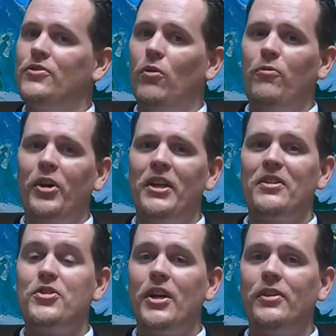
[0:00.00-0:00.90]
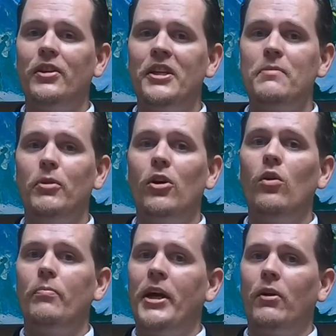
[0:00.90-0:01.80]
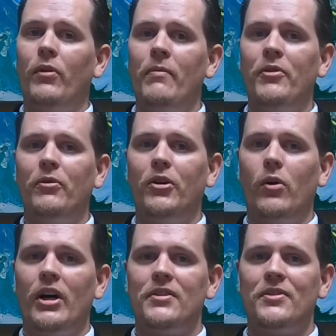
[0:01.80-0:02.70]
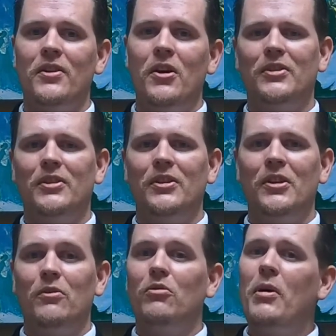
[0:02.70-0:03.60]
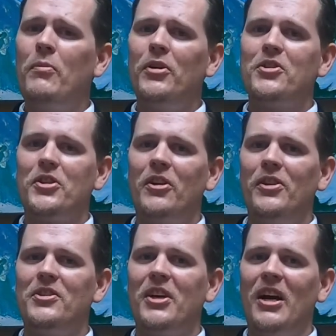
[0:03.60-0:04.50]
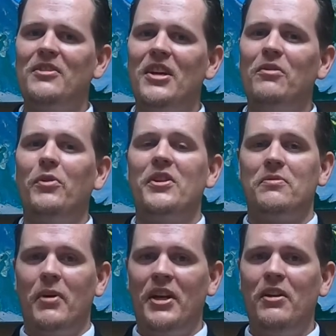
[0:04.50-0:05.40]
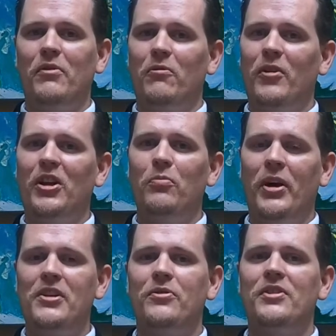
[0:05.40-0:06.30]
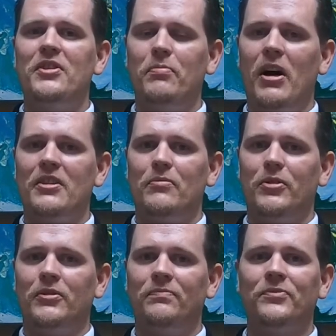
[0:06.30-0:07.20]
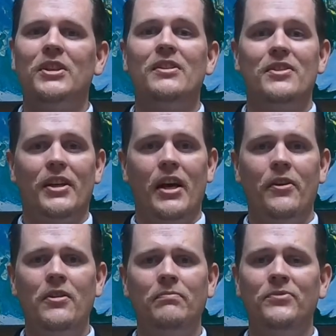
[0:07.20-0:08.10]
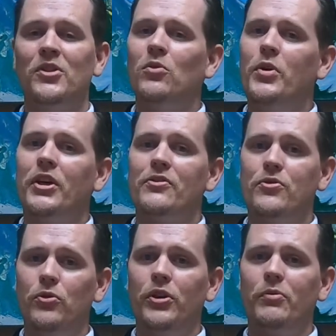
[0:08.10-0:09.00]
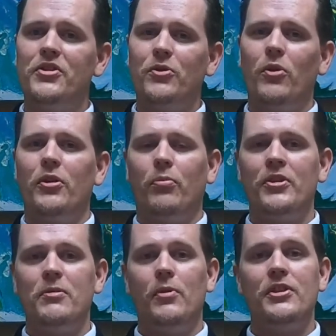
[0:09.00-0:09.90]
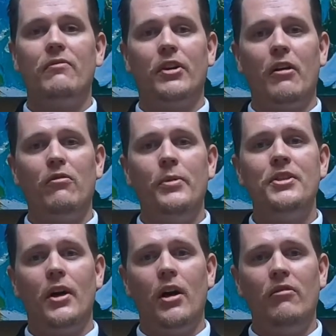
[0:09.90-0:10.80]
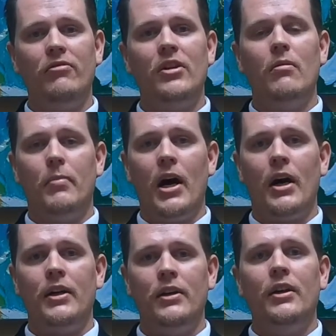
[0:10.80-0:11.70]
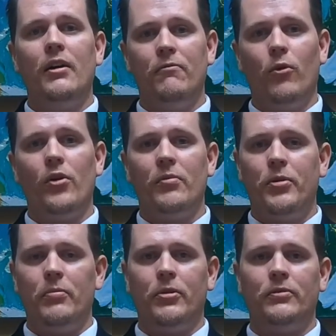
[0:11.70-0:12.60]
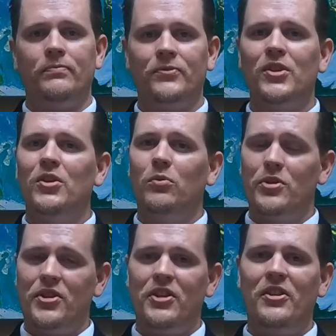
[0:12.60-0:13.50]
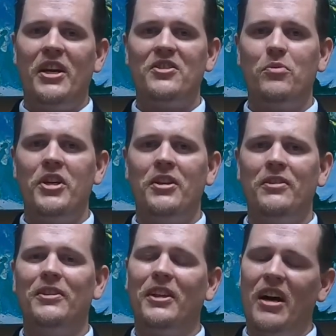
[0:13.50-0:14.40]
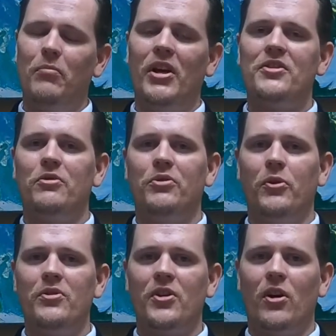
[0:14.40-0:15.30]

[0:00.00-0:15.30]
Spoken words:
Don't forget to check the links below and make a Ramthun request. Remember to share this content with as many of your fellow patriots as possible. Together, we can truly restore the principles of a government of, by, and for the people. We'll see you next week. God bless you and yours